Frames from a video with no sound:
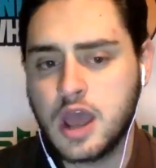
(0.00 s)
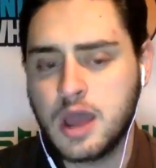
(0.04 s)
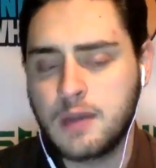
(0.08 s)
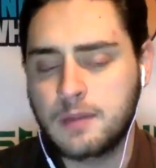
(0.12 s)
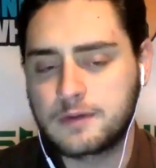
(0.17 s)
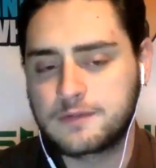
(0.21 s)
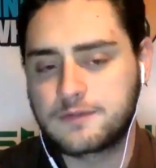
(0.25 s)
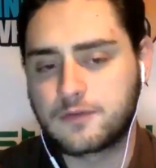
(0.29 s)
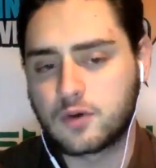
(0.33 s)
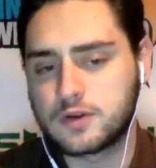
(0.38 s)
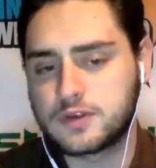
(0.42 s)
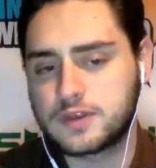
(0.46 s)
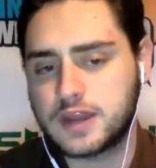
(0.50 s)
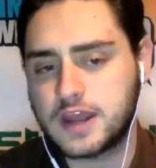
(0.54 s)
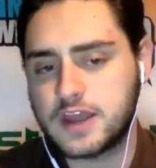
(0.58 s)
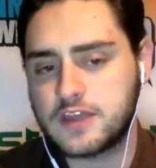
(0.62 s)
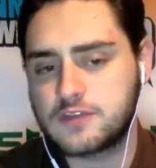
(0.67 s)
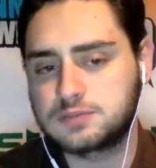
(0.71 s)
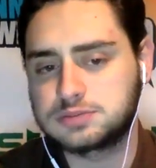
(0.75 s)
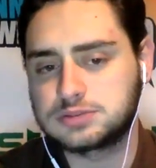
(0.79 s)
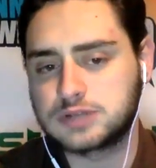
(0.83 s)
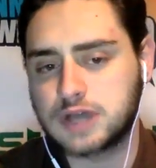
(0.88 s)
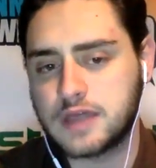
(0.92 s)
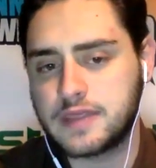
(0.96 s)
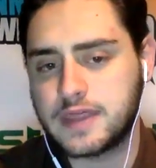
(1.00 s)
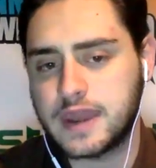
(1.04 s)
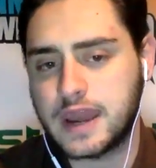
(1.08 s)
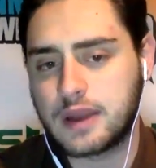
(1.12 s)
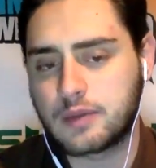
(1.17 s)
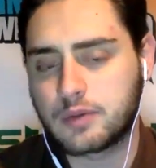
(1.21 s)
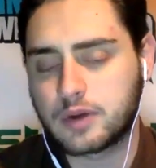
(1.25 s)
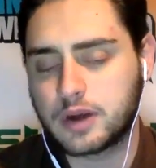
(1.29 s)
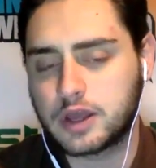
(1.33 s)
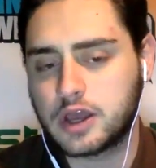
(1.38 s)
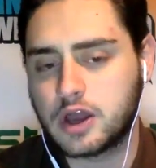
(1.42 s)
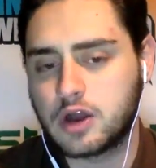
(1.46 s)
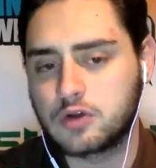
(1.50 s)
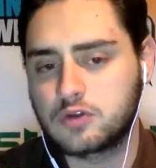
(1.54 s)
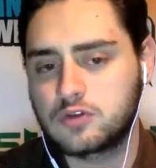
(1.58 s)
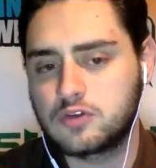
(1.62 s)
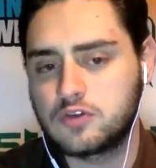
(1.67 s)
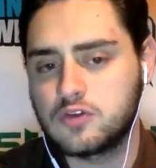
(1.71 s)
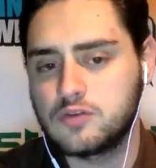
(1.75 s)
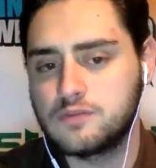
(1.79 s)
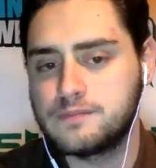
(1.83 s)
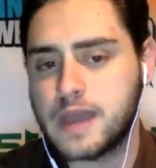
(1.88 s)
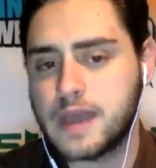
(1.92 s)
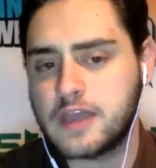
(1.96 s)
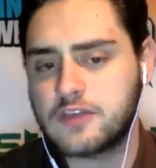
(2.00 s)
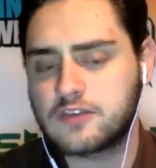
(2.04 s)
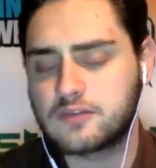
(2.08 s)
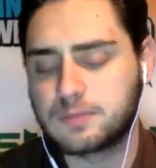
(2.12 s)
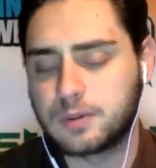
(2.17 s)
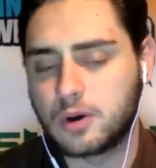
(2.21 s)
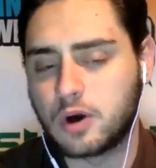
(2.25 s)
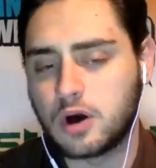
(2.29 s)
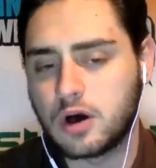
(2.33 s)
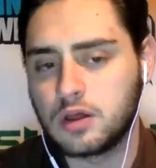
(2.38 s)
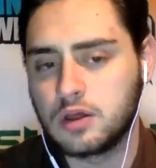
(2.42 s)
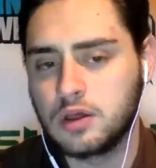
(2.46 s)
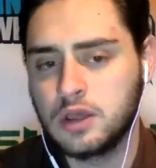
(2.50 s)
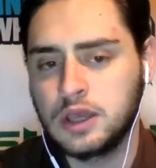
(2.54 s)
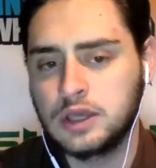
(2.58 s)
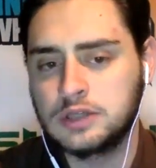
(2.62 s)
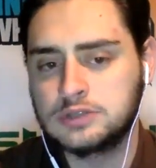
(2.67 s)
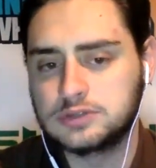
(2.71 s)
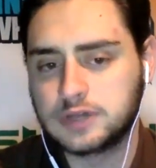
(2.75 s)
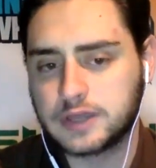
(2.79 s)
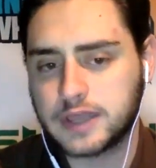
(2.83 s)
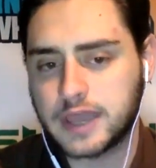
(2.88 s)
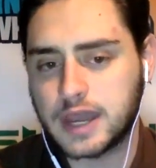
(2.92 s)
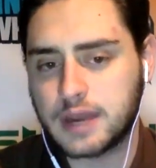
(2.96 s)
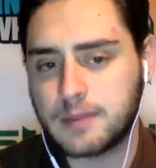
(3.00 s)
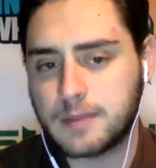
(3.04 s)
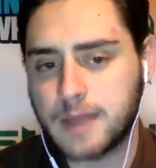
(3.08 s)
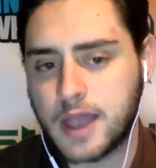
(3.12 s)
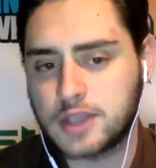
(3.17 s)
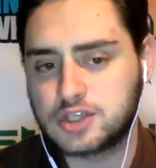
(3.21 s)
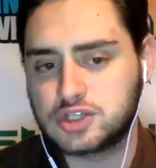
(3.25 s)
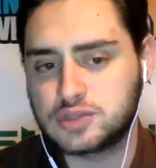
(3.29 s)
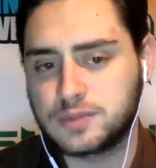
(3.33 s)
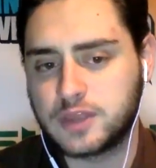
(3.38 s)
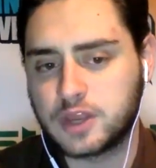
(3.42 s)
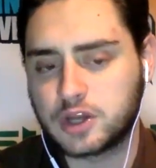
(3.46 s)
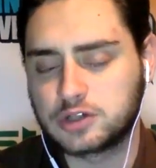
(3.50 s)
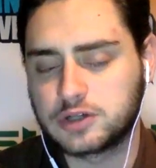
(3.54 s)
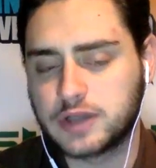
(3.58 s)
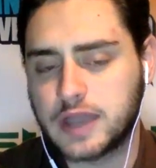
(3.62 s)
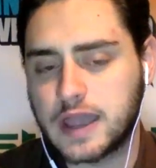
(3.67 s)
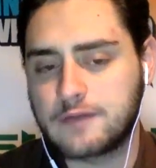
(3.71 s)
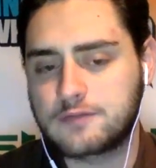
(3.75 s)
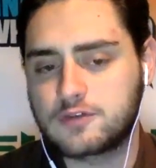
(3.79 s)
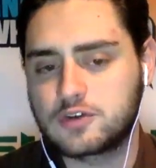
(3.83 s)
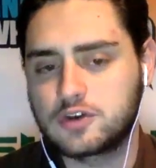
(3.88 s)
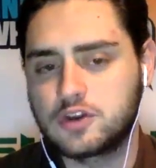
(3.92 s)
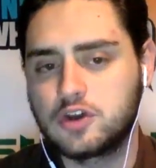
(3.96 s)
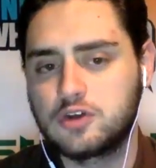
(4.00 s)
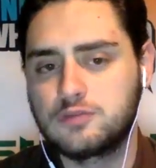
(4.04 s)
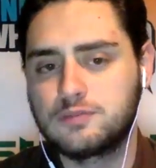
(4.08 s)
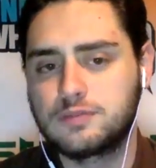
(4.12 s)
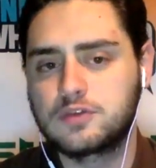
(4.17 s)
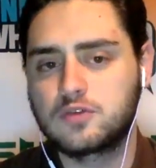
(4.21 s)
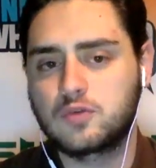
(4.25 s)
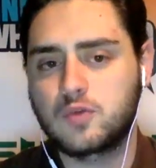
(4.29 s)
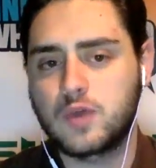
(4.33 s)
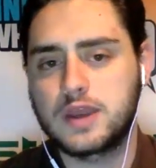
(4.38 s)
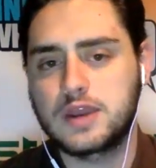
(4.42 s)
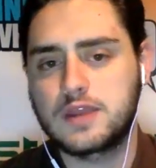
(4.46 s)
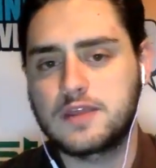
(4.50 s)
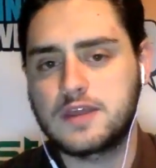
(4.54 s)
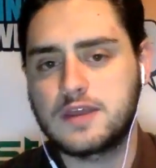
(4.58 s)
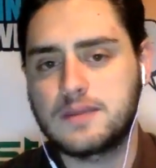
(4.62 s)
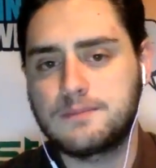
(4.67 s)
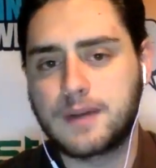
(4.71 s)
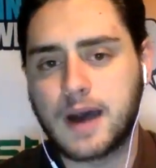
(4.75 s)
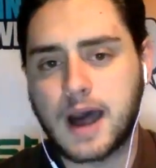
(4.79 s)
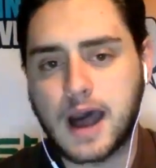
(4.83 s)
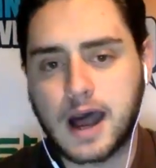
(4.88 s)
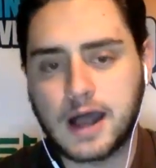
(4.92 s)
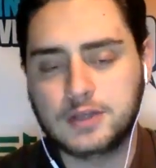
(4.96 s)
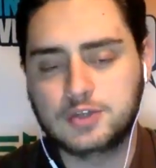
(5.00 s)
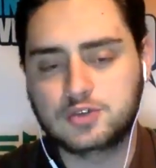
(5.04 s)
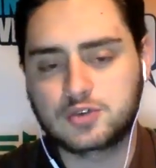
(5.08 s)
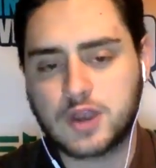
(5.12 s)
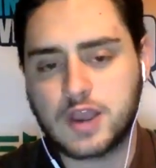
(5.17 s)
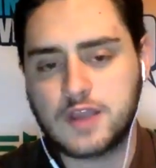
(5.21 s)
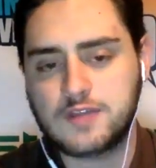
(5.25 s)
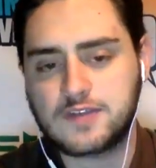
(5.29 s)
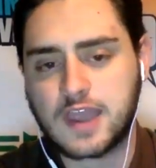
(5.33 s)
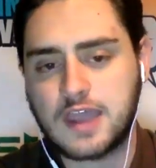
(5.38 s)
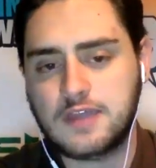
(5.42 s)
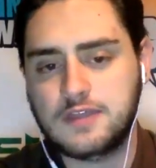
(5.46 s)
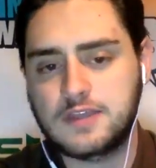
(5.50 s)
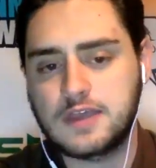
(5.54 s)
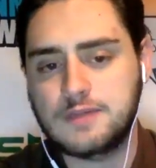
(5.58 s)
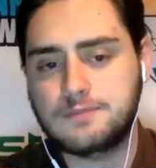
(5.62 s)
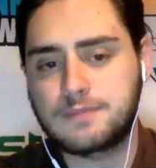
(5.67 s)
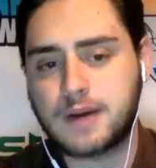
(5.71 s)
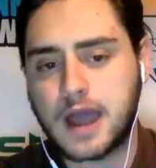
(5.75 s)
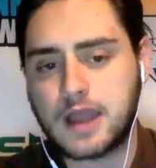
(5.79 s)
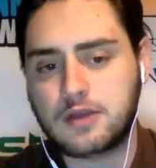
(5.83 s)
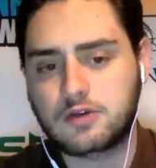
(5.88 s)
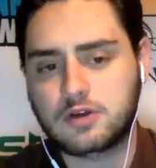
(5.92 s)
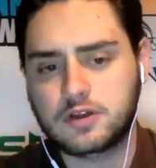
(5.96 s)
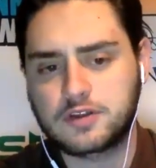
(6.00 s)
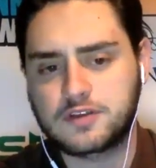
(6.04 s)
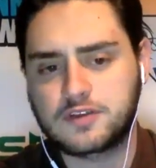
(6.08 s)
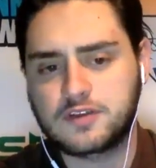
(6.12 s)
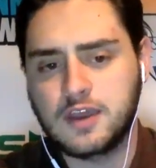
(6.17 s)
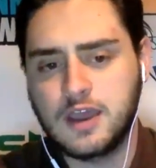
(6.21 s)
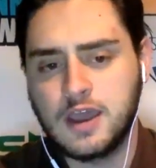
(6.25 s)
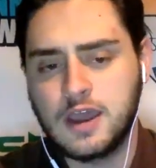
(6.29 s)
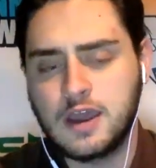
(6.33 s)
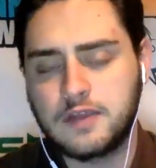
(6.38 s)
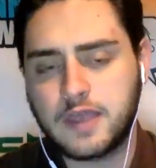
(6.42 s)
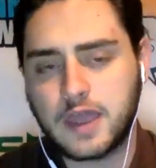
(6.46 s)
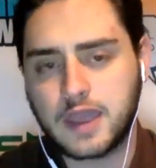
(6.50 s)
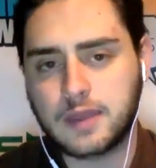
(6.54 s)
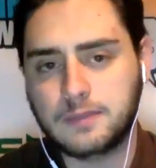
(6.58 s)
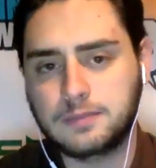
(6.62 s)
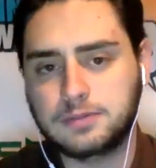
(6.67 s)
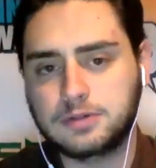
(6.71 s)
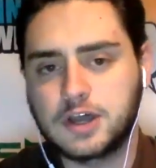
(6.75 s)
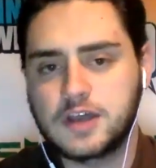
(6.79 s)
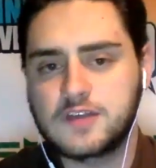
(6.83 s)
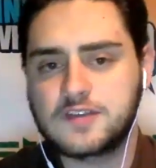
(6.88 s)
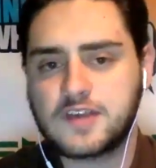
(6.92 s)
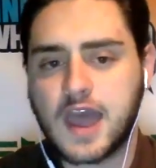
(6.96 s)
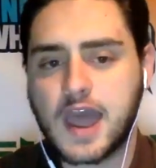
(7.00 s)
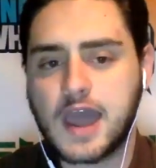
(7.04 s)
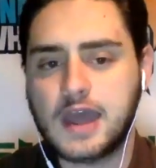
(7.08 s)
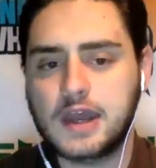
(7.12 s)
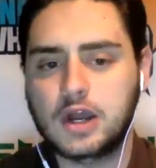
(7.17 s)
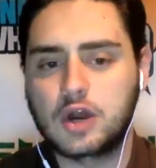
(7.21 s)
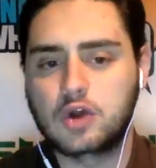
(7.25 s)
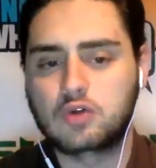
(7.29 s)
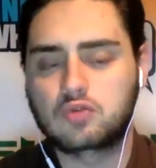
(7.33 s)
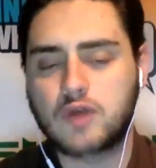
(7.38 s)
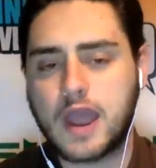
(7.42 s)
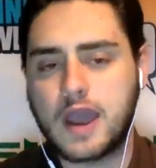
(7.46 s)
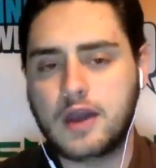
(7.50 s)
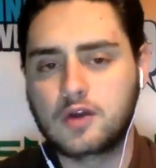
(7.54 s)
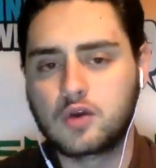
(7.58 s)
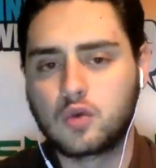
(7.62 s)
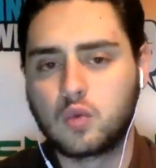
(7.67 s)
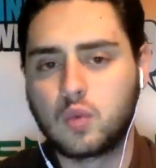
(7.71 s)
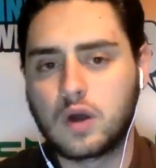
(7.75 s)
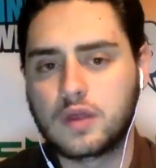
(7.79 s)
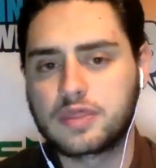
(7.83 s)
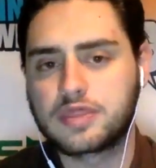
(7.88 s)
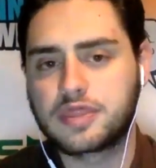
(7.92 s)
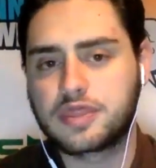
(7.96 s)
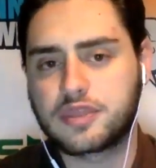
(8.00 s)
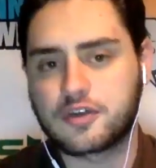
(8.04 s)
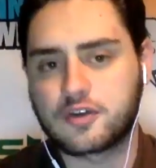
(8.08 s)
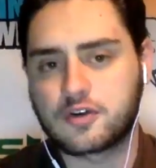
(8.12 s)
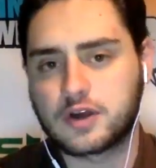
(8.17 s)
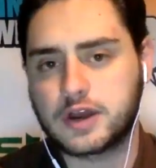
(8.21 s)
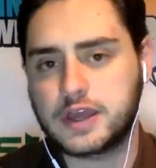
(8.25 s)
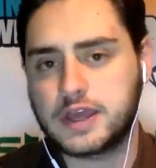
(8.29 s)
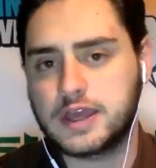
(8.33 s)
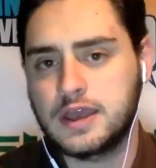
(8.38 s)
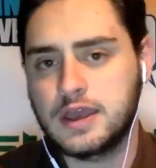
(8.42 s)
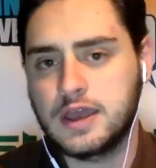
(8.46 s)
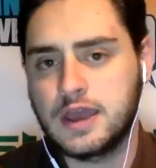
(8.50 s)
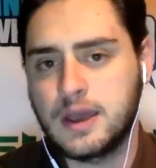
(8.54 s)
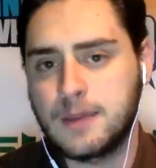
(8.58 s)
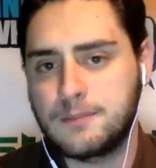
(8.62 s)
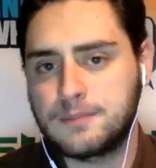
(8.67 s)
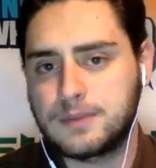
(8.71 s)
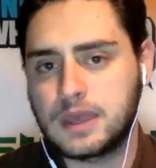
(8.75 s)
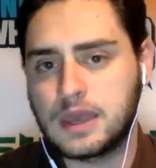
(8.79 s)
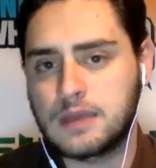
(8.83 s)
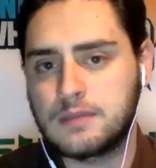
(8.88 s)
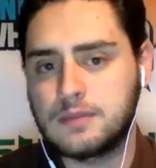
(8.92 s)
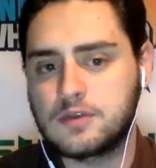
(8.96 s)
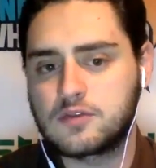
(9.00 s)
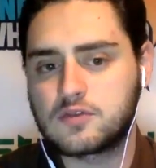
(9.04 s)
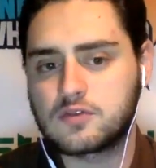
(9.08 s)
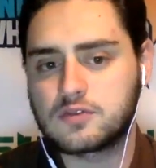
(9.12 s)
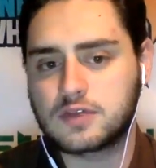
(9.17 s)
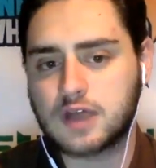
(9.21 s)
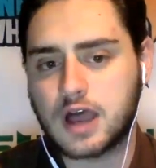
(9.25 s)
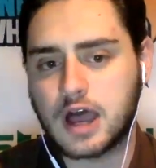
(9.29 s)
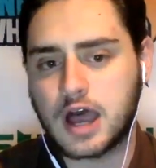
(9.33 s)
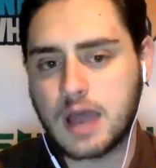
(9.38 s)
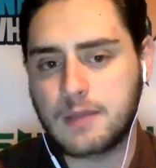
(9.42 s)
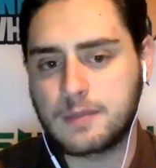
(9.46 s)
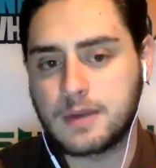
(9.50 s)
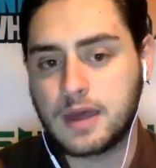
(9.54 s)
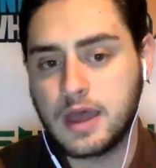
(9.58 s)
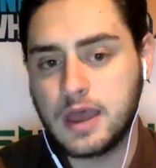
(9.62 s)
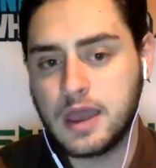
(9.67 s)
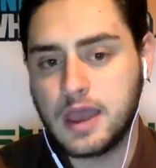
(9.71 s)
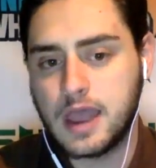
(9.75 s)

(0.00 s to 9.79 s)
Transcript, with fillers: But for today's play of the day, we're going to go to baseball. We'll get a matchup in the early afternoon between the Padres and the Pirates, taking place at around 1.30 p.m. Eastern Time.